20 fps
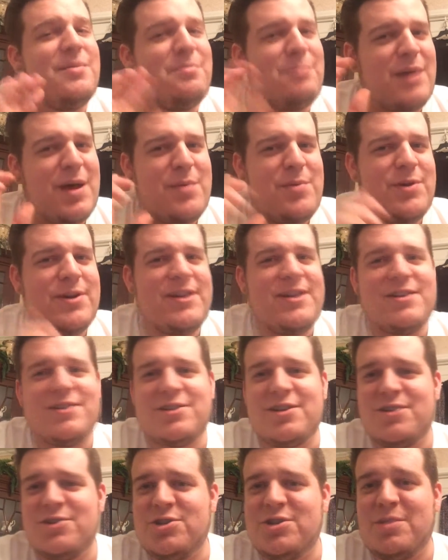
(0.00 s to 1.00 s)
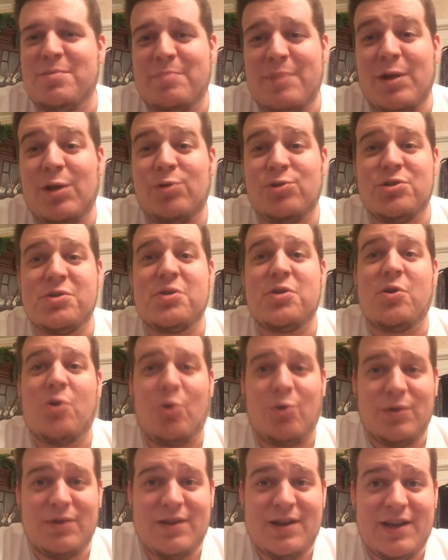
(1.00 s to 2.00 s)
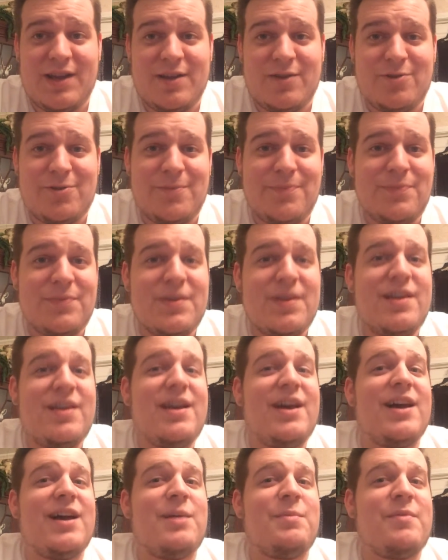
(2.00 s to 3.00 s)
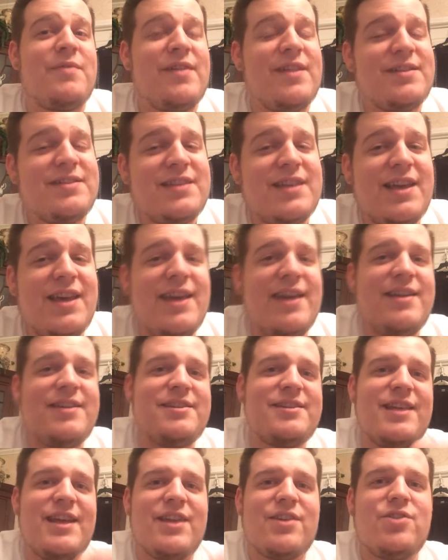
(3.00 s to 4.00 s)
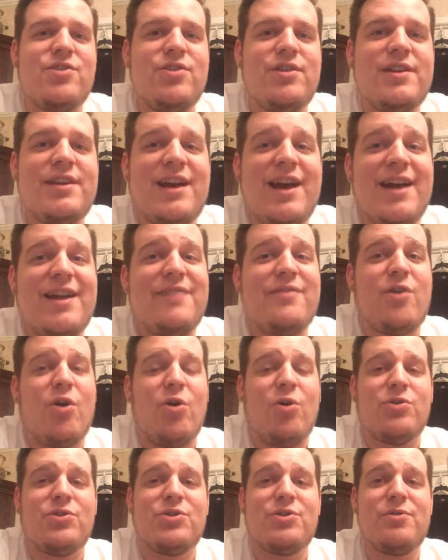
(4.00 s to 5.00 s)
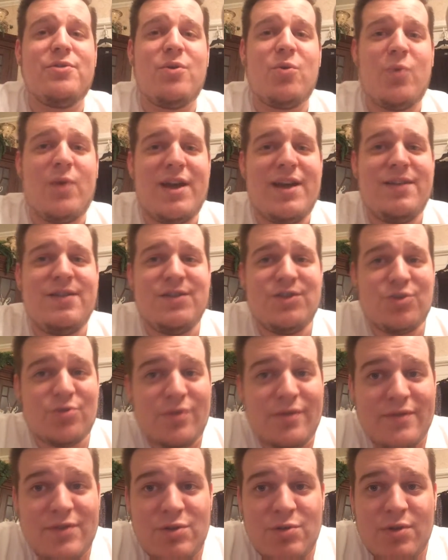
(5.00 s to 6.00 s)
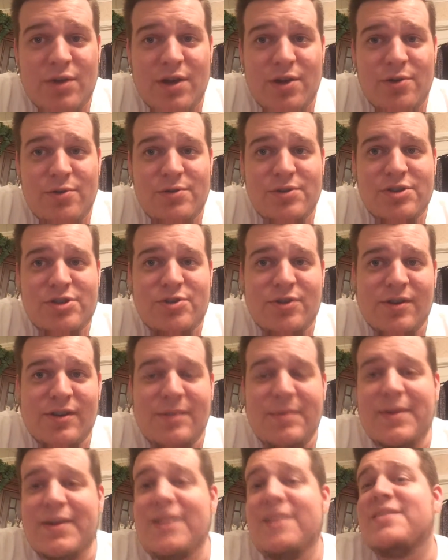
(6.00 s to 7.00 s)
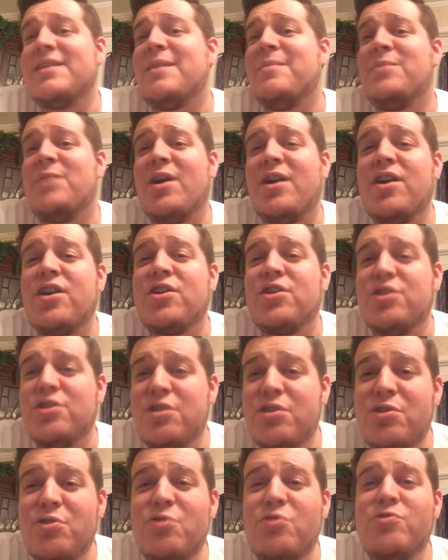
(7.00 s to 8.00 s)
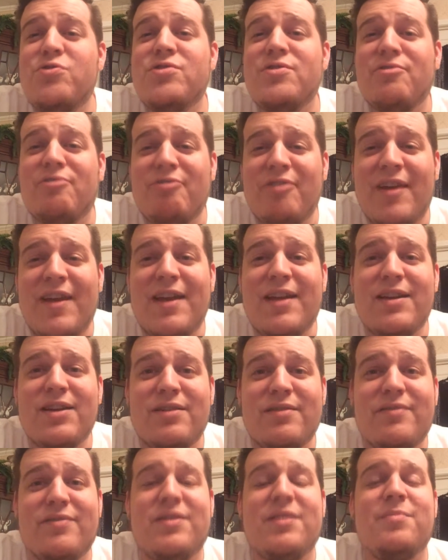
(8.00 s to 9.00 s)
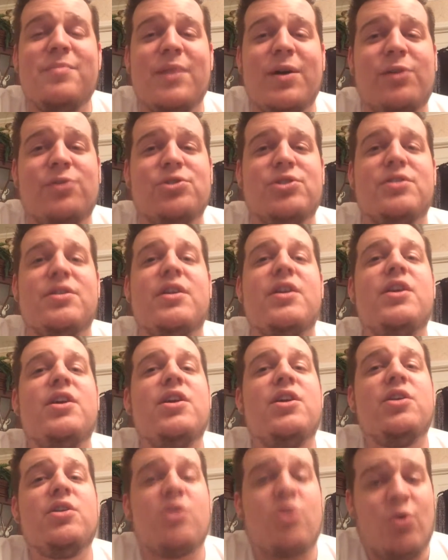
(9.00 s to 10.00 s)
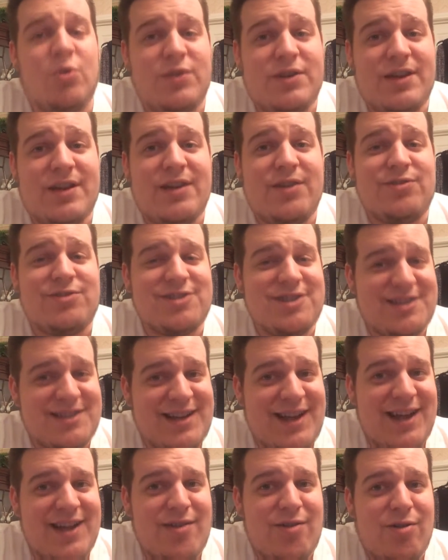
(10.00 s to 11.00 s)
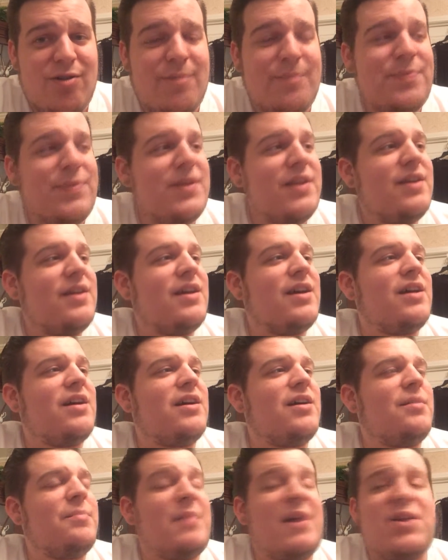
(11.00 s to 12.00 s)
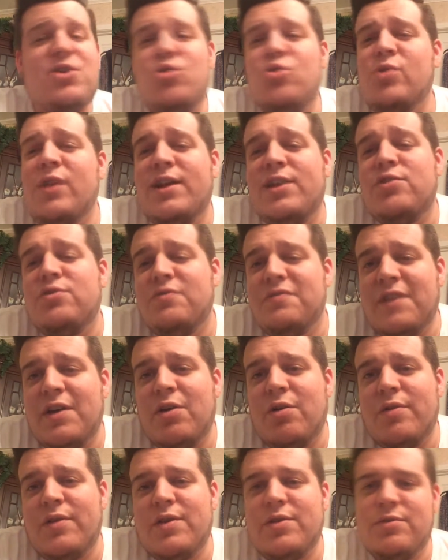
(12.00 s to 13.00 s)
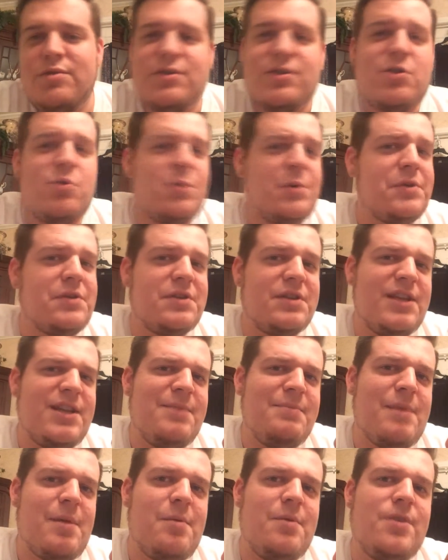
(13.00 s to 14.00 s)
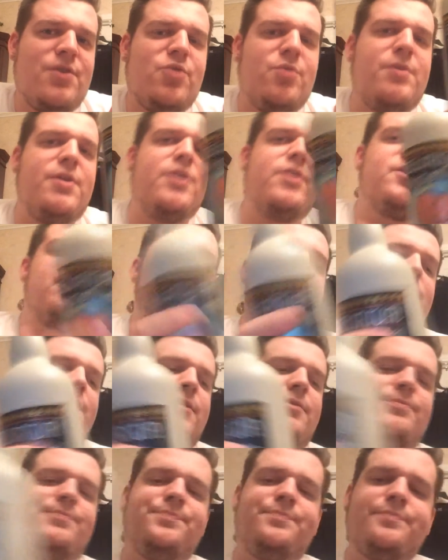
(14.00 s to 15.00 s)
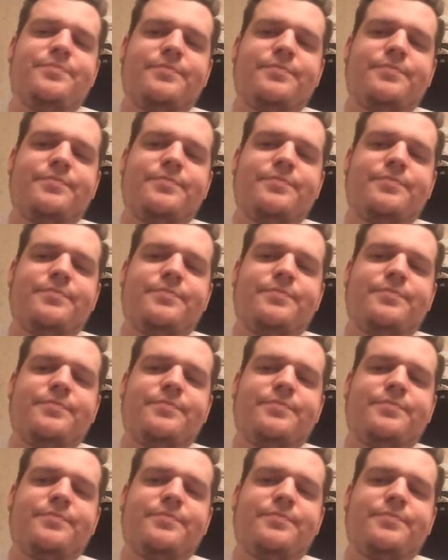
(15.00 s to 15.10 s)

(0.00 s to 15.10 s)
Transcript: My money is on just a Belgian golden ale. If that's the case, that could kind of alter the way this review goes, strictly because I'm not a huge fan of the Belgian golden ale style. I do like Duvel, though, so we'll see. Maybe this will be a good beer.